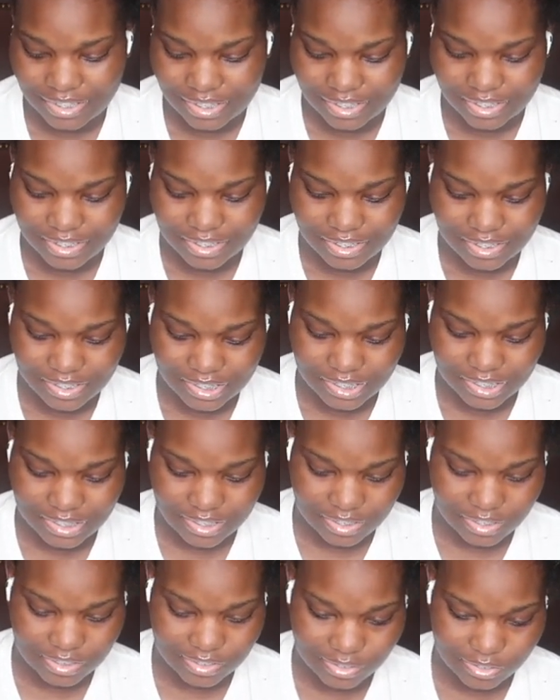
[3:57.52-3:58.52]

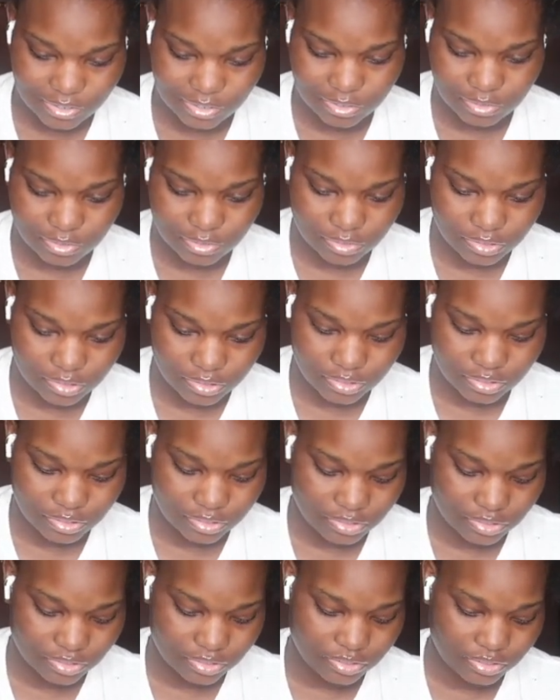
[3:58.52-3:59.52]

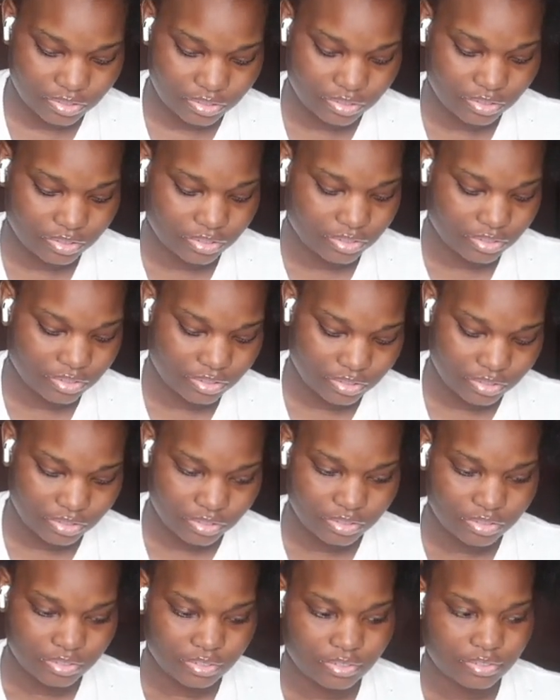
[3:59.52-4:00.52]

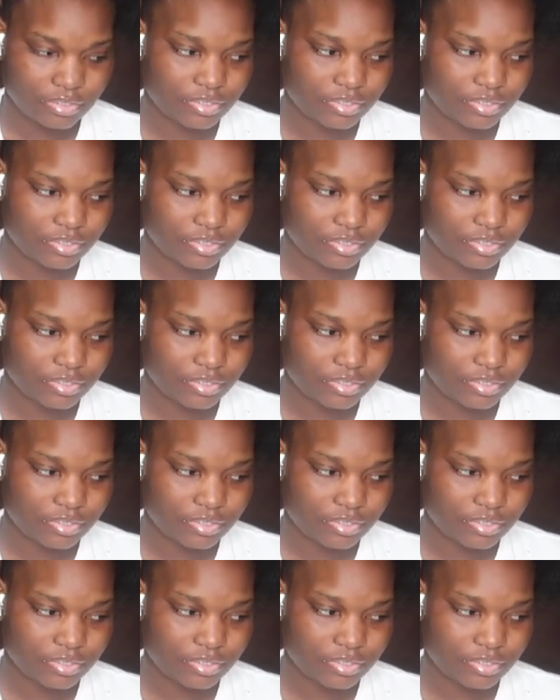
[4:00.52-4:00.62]
The person shown says nothing.